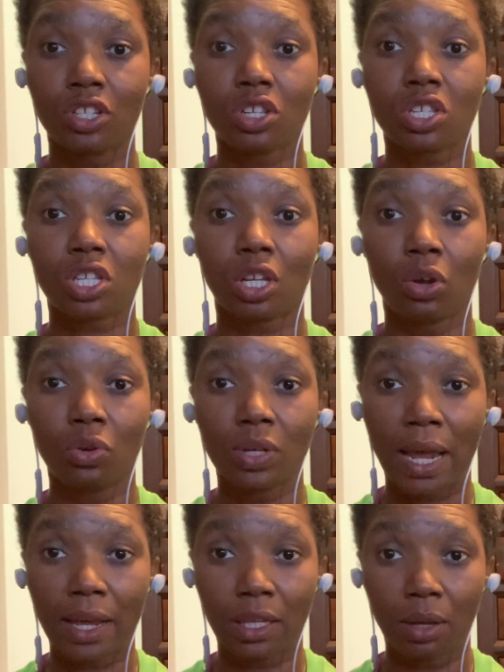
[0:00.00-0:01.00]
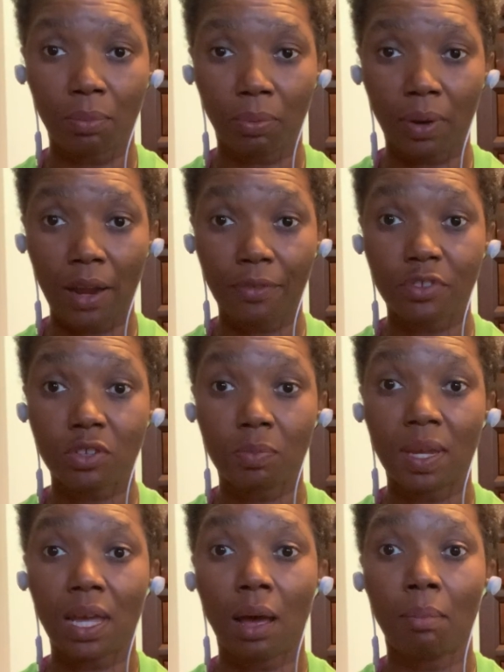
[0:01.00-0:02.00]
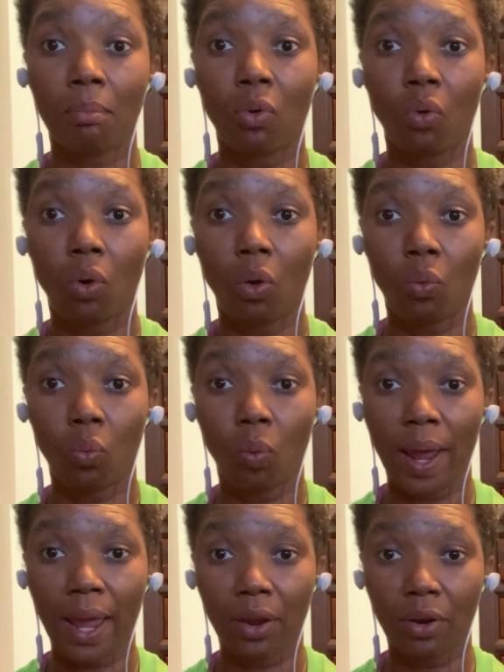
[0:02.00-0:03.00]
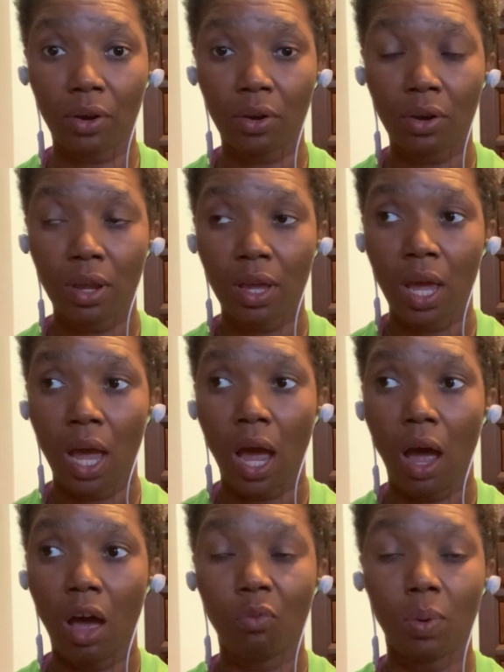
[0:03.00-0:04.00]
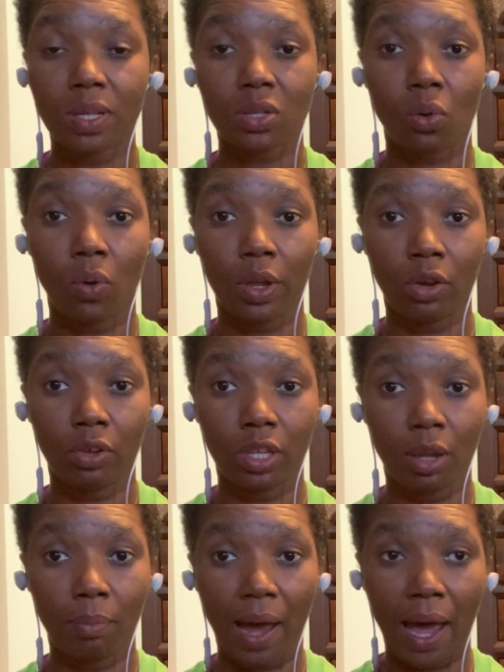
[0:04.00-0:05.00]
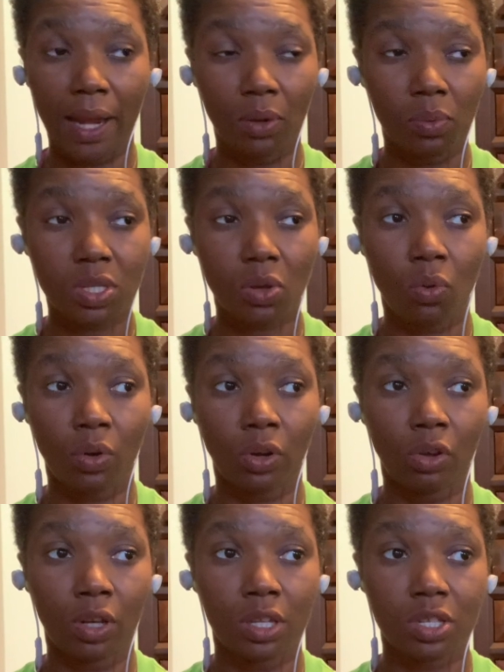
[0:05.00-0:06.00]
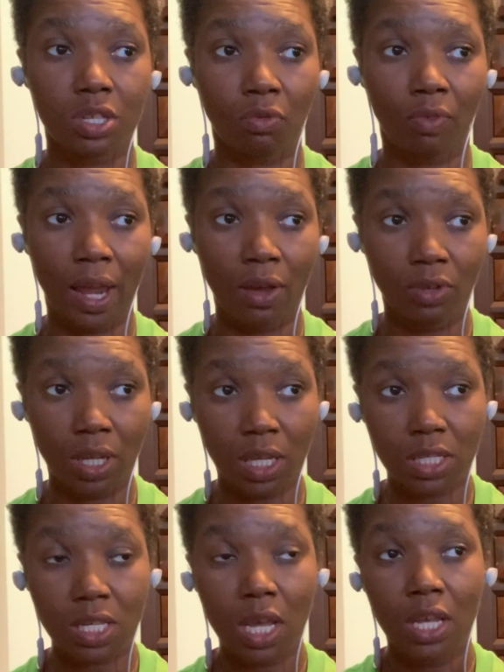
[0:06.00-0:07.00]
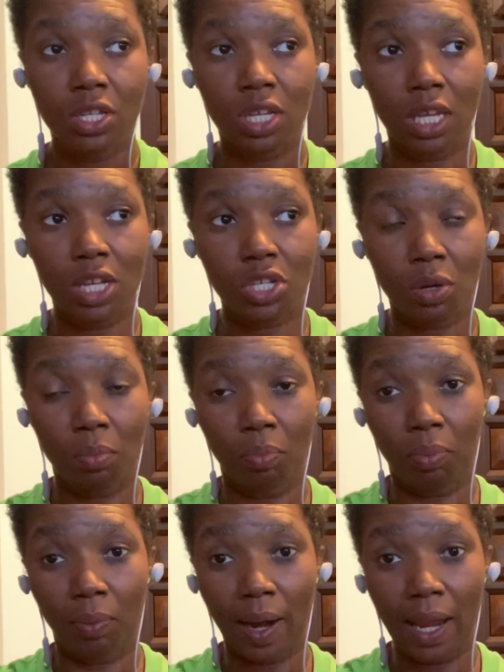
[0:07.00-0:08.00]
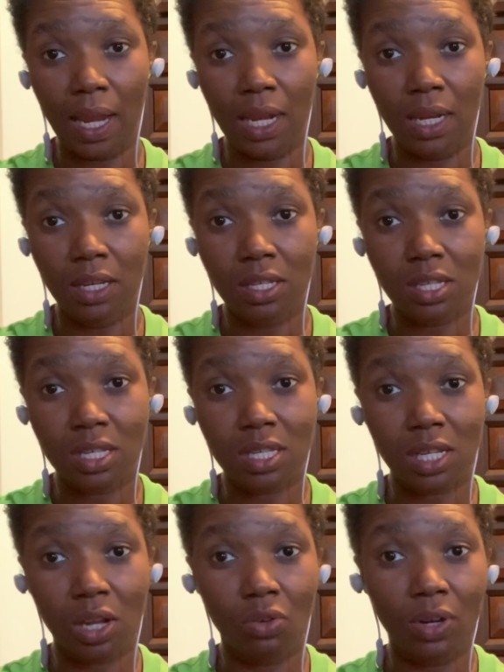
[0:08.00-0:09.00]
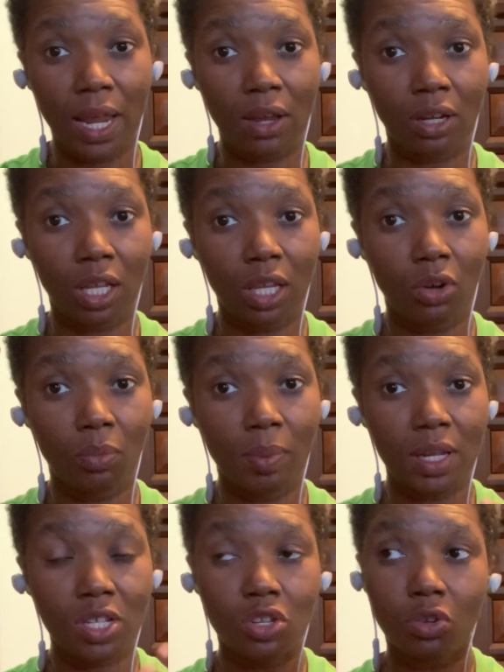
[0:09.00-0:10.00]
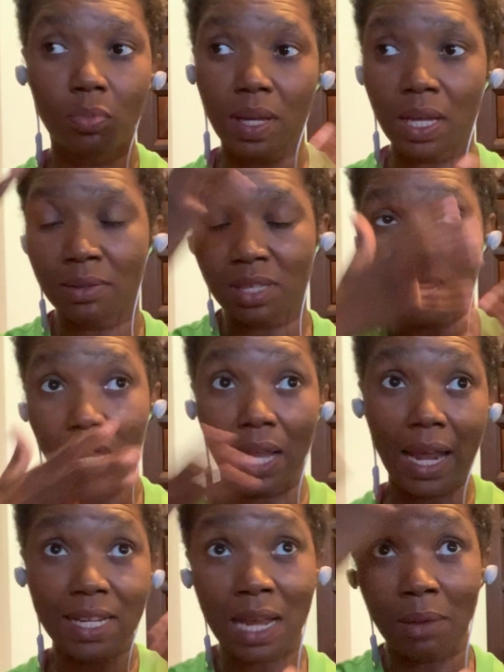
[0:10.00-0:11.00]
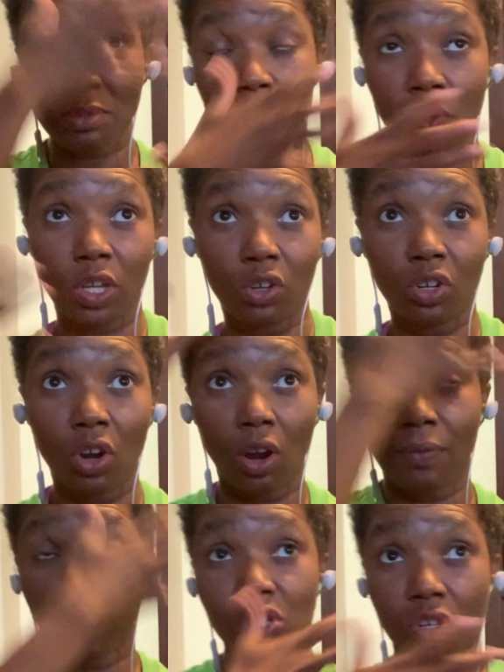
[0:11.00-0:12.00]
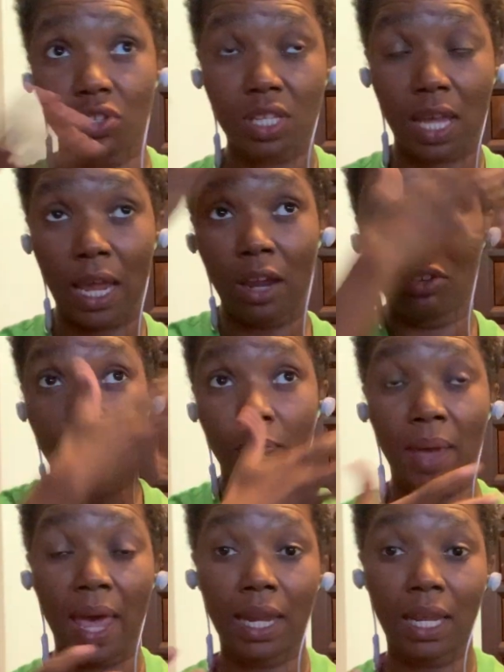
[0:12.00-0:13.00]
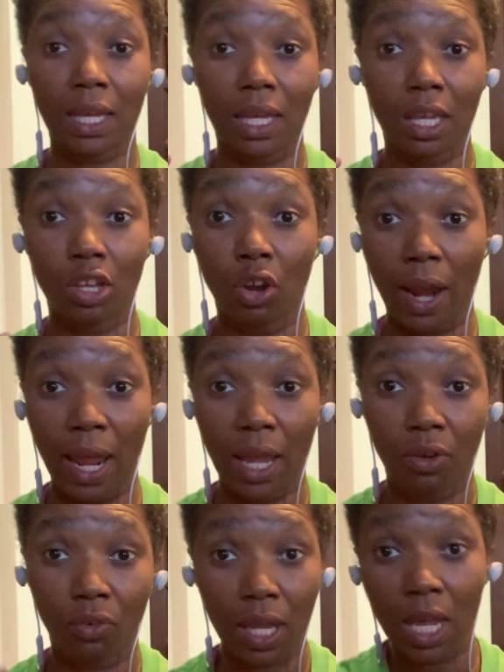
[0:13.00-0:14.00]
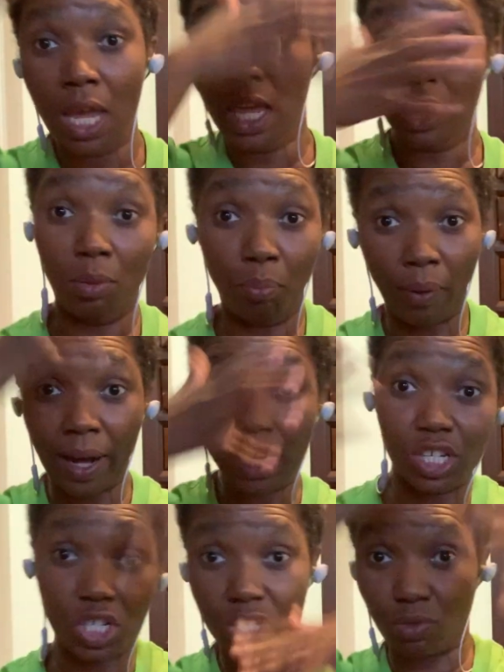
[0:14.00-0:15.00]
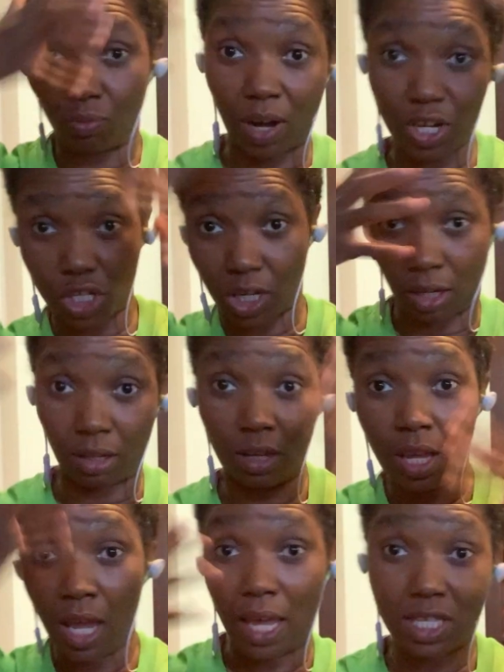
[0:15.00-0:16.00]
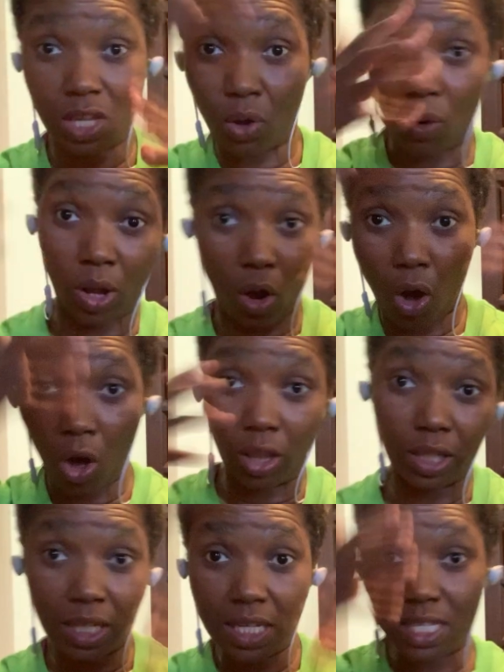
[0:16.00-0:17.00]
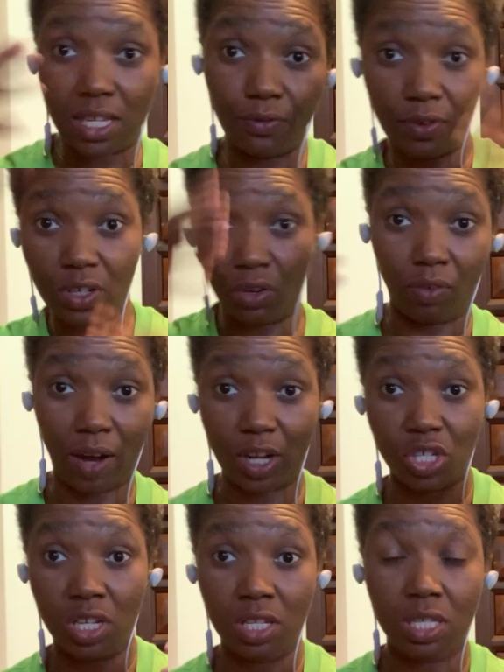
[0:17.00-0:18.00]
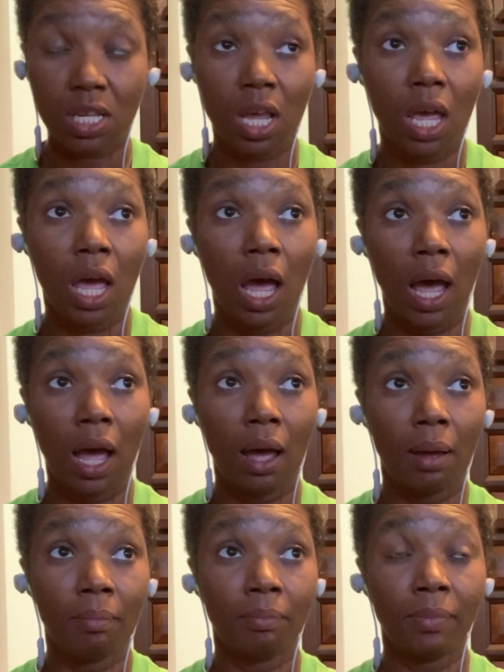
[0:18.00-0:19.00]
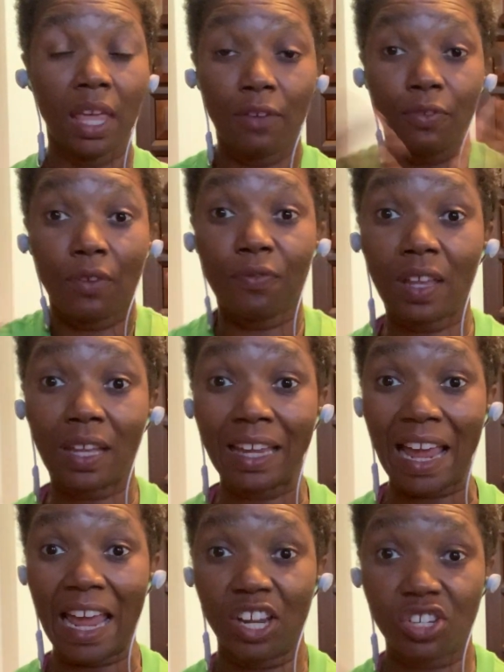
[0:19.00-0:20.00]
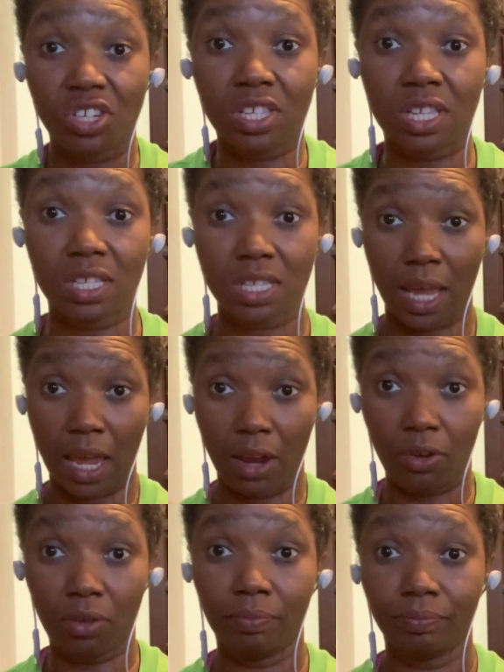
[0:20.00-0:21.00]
to slow down your breath to become more aware of what's going on in your body, what's going on in your surroundings, to get your brain to slow down a little bit too, because a lot of times when you're nervous, you're scared, you're panicky, you're angry, your brain is just rushing. It's going all of these different directions if you're feeling anxious and scared.